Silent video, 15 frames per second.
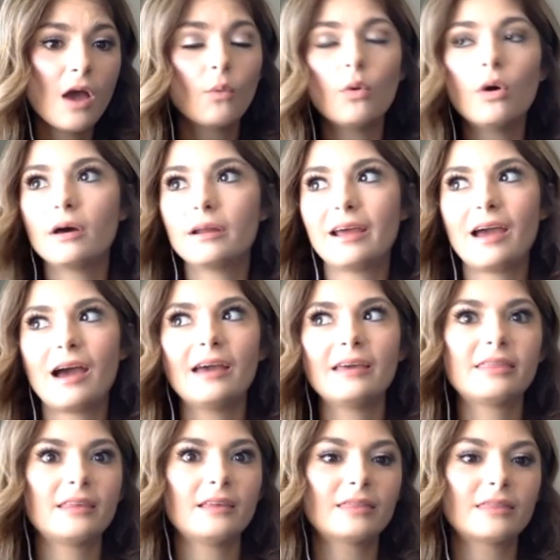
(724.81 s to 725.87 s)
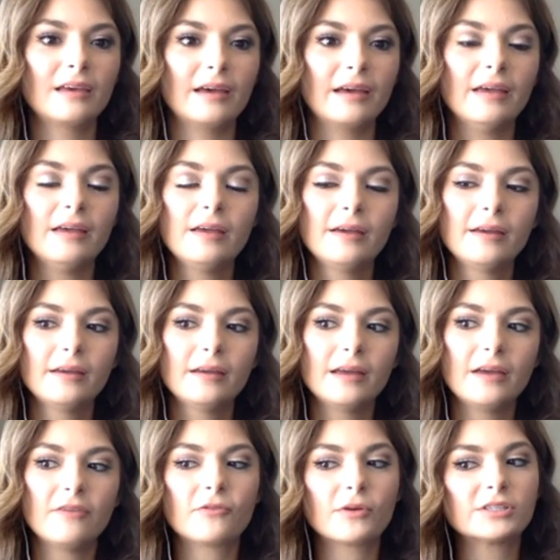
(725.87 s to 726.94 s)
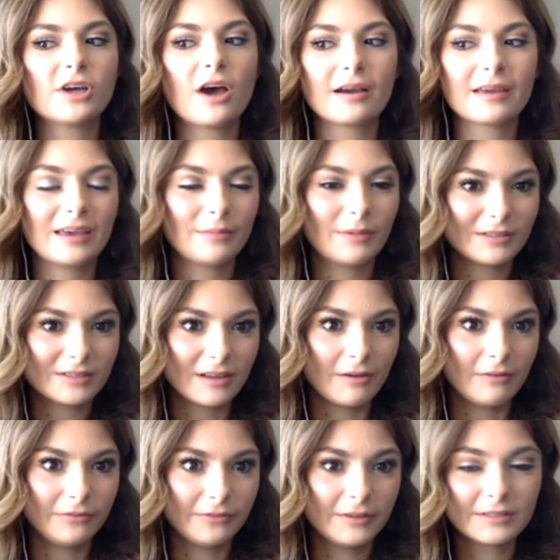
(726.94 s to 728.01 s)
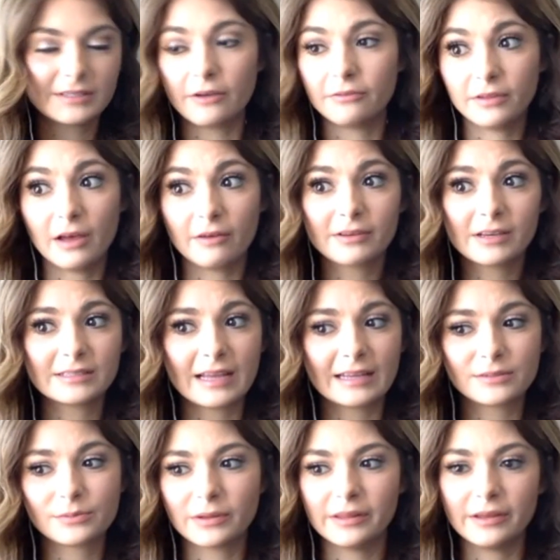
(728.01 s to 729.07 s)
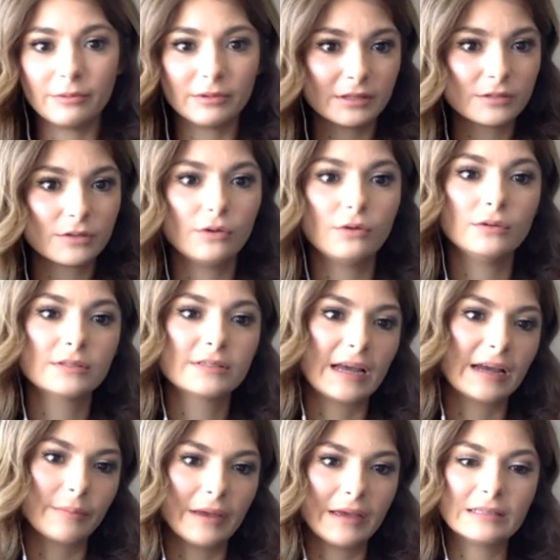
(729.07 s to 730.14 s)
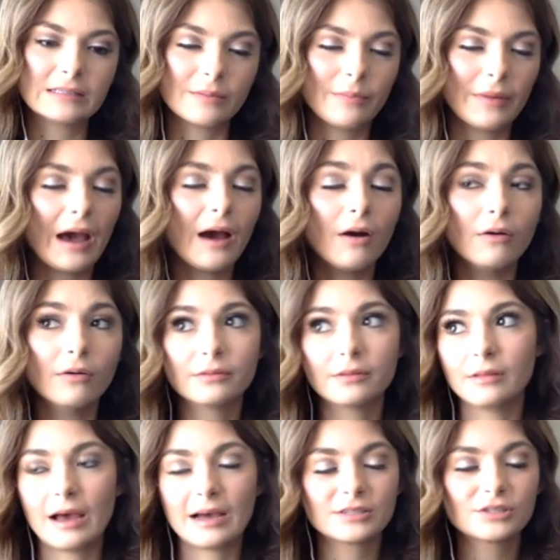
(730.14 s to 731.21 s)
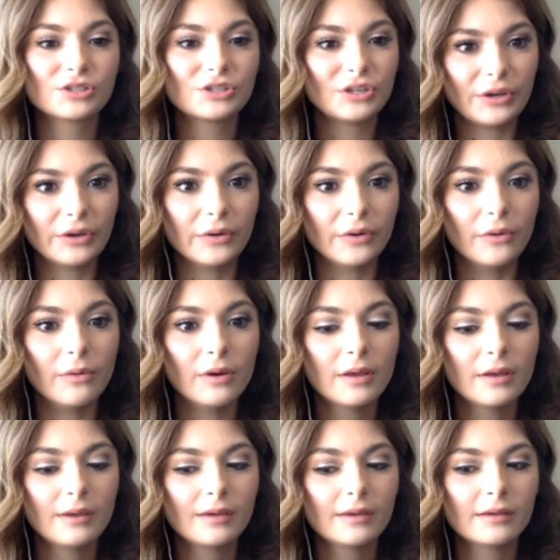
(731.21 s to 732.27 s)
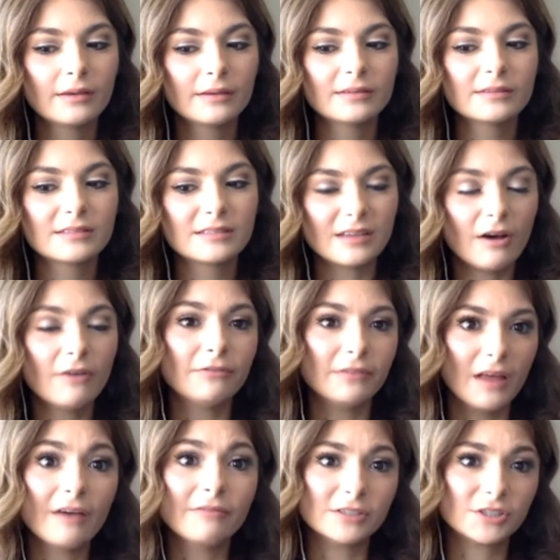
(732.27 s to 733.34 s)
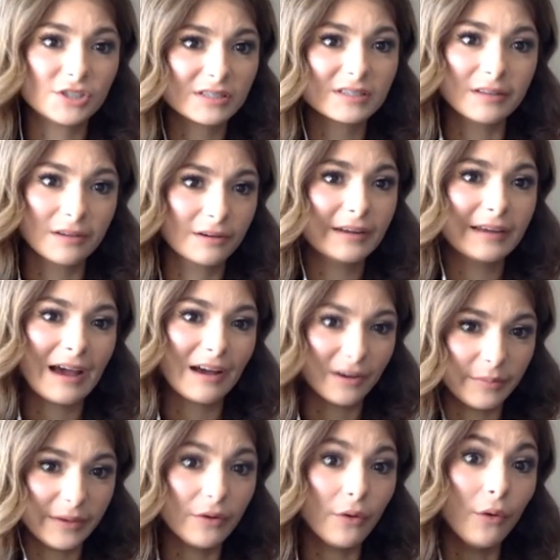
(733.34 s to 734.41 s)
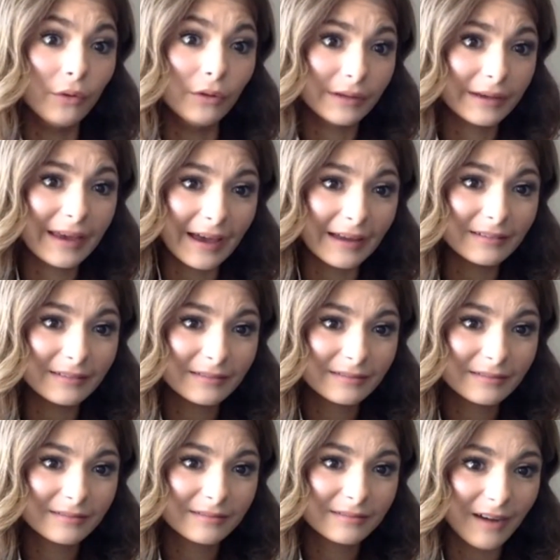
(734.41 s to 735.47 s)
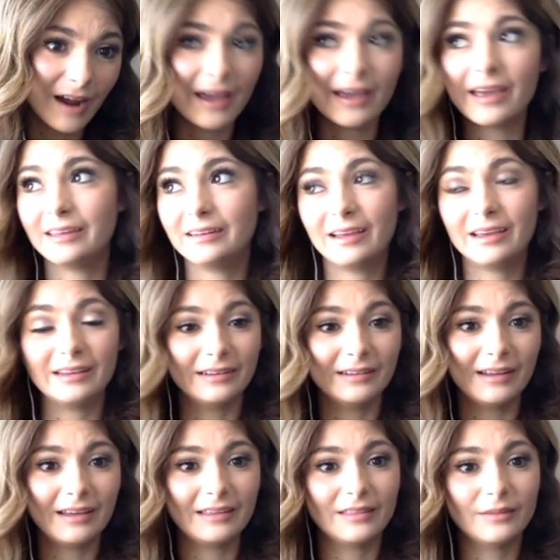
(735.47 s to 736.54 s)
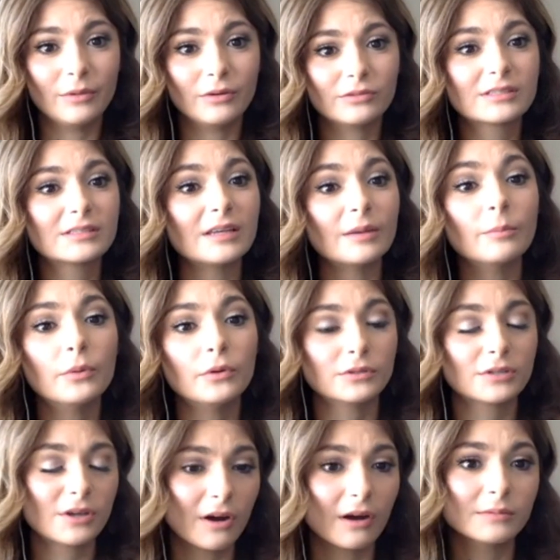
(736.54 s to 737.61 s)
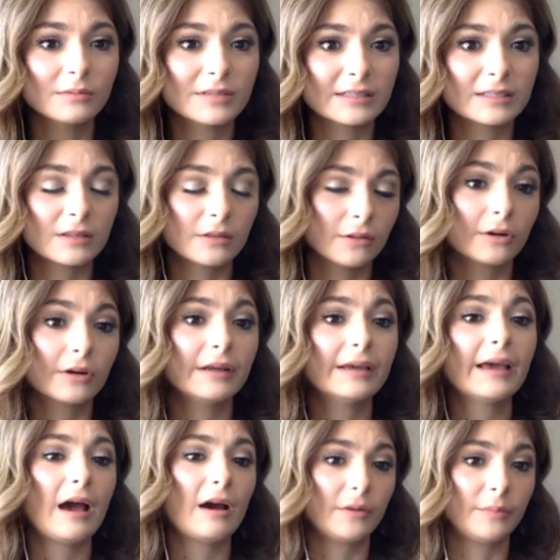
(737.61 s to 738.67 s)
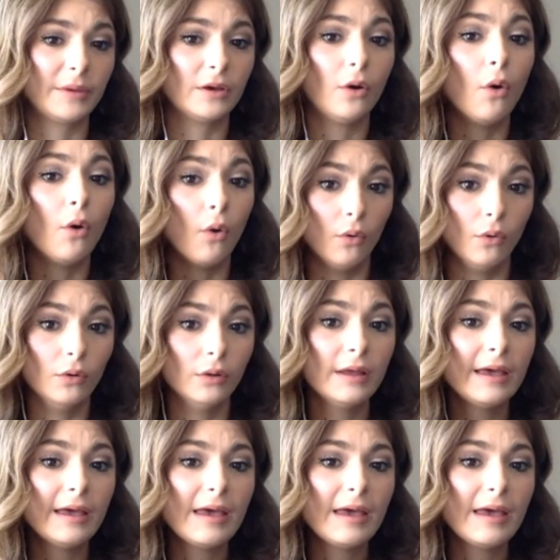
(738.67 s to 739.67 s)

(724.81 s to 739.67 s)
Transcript: Well, and I think that if we're talking about self-love, because that's really what this whole segment is about, the last two, self-love is just learning how to be whole again, right? And in the most simple terms, it's learning how to be whole